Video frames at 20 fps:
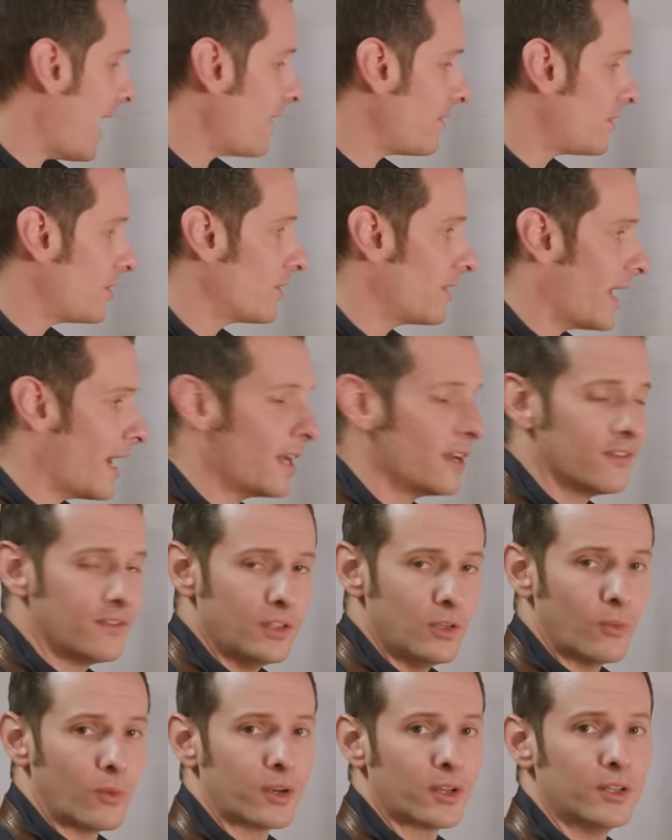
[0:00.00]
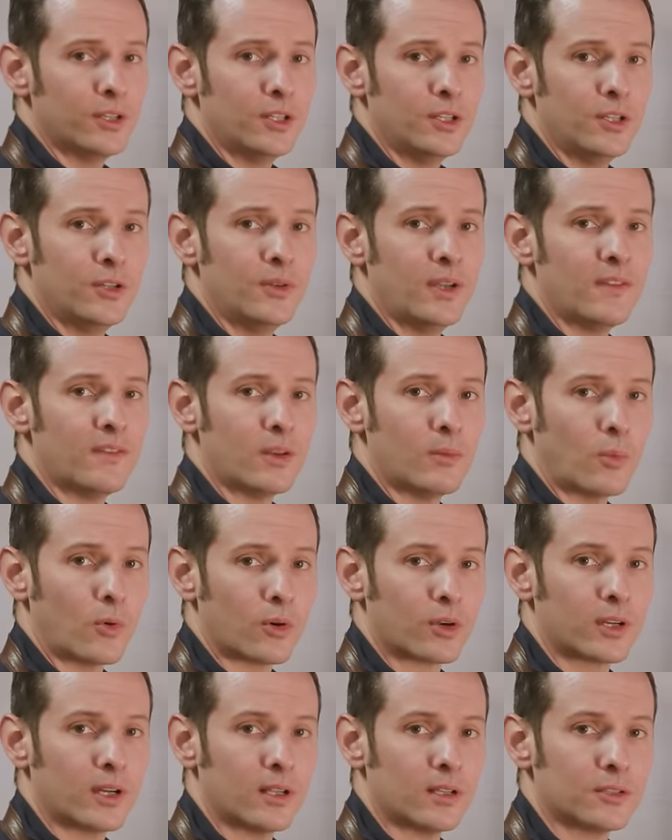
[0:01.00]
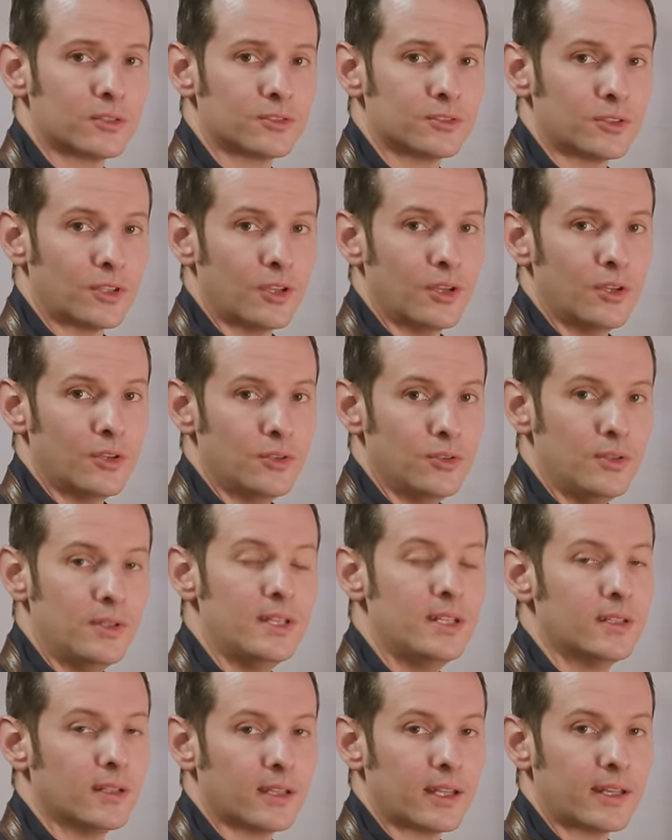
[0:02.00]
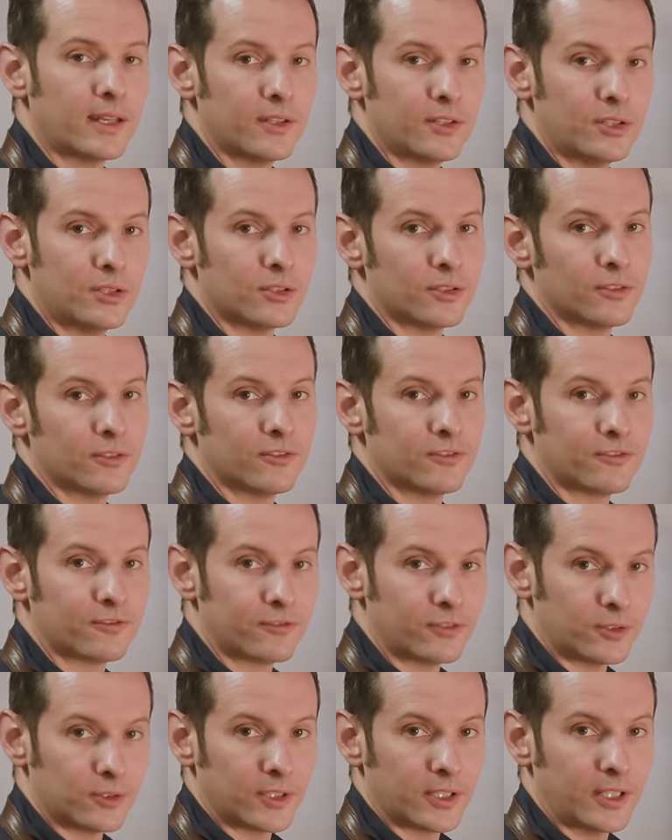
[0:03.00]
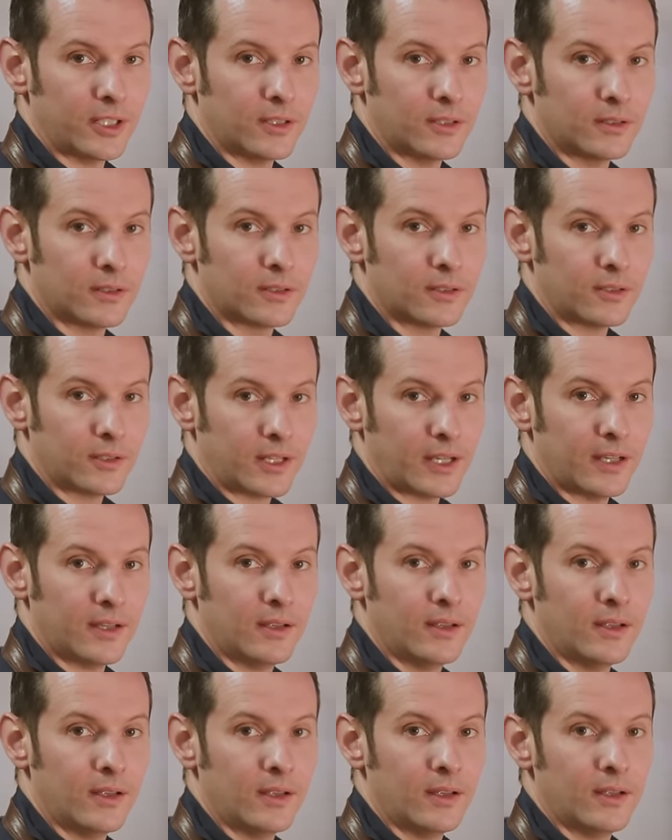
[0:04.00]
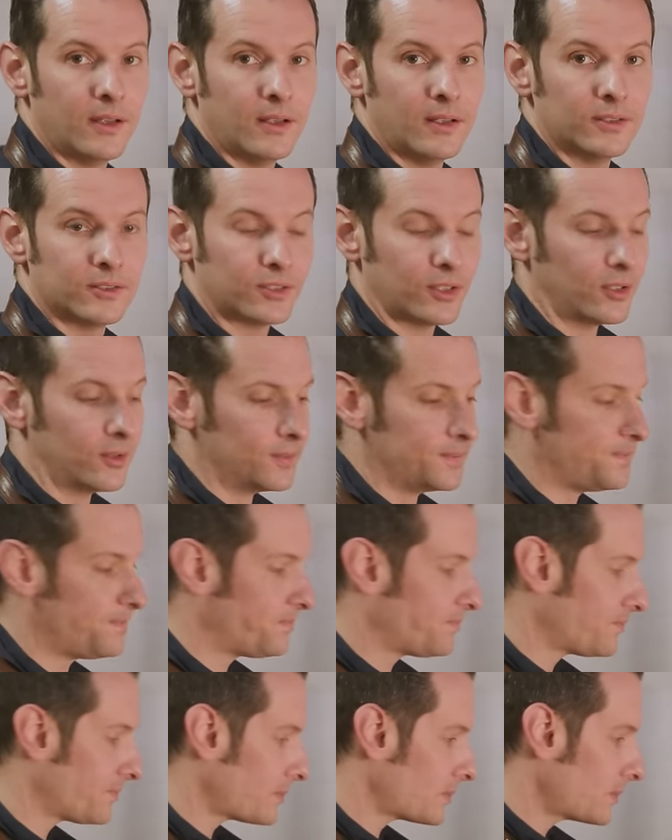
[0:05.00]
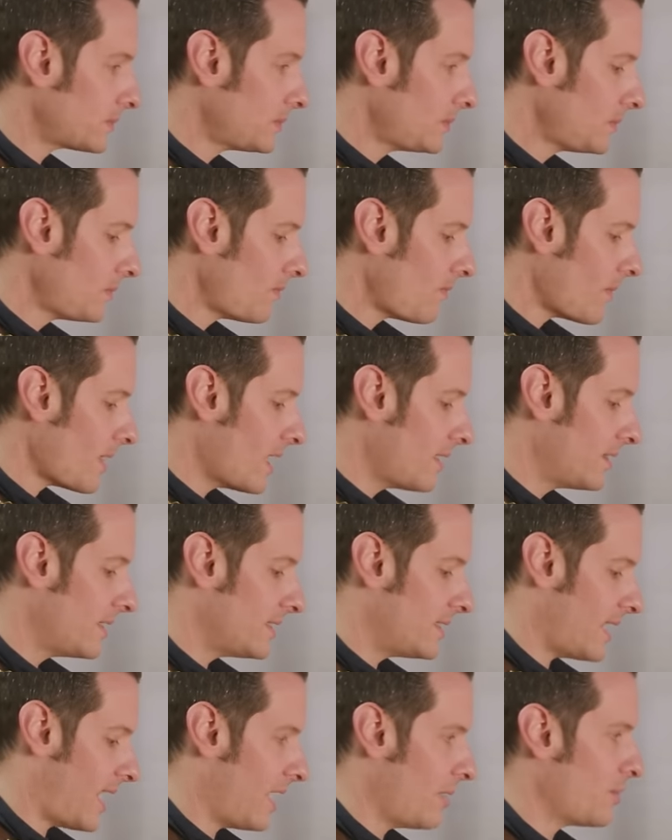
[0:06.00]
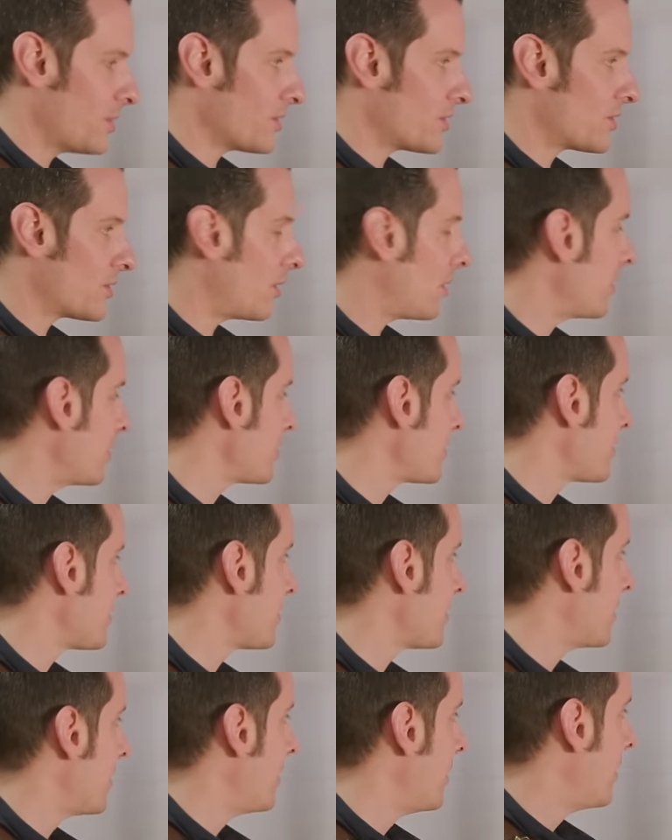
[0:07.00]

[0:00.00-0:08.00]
after that, if you wanted to do even more colors, you need to let it cure fully, okay? So the timer starts